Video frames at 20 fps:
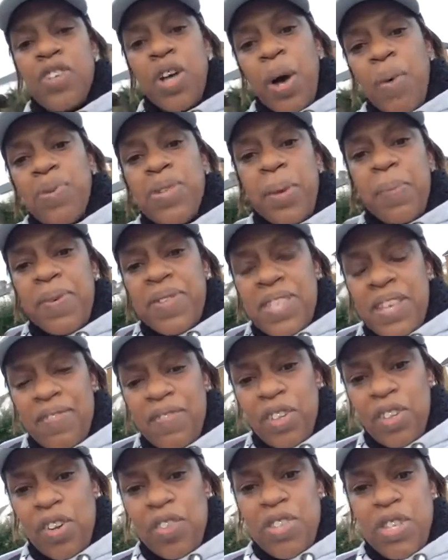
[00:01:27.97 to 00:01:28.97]
So I was up at
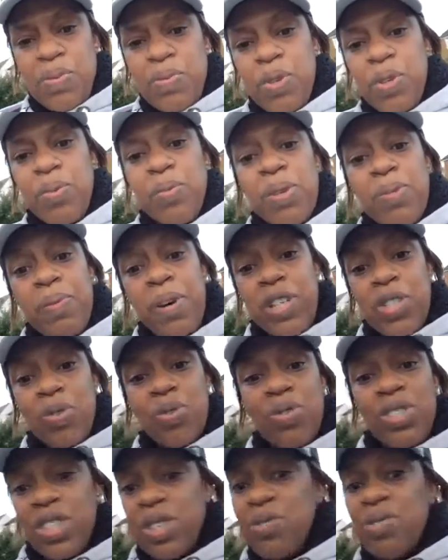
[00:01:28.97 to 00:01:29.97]
7 o'clock this morning with my
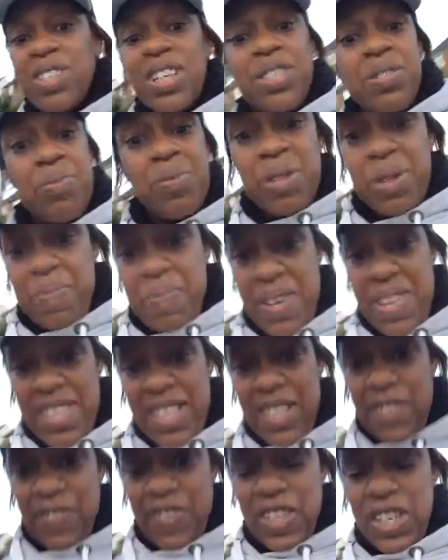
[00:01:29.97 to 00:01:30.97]
daughter, who doesn't want to be in
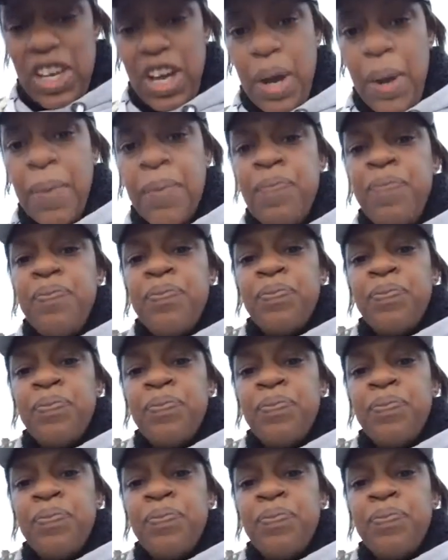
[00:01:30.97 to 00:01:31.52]
this video,